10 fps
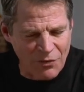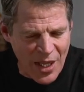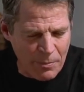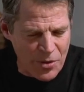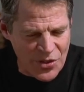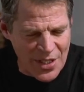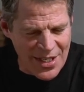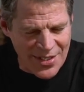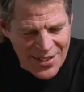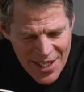of
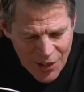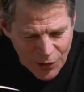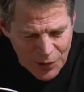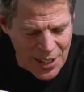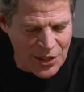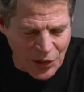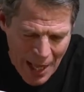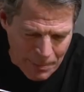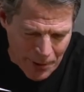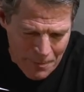leprosy is healed in the
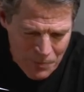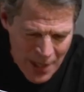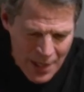leper.